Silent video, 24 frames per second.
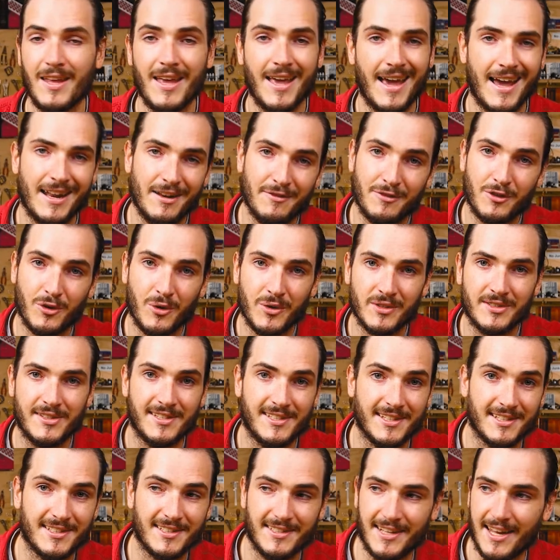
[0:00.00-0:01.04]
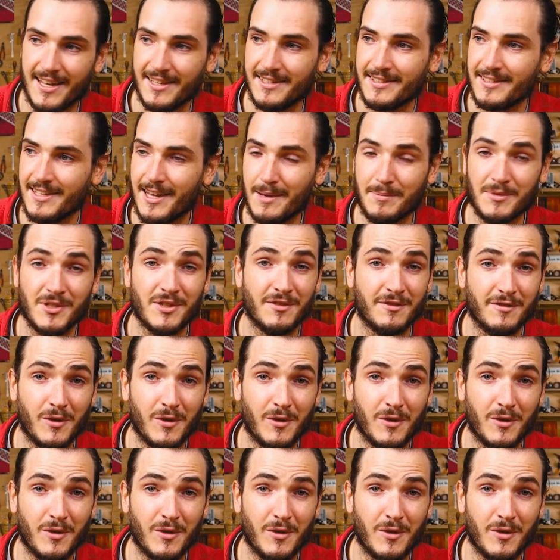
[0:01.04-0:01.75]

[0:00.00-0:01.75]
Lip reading: And of course this extends up to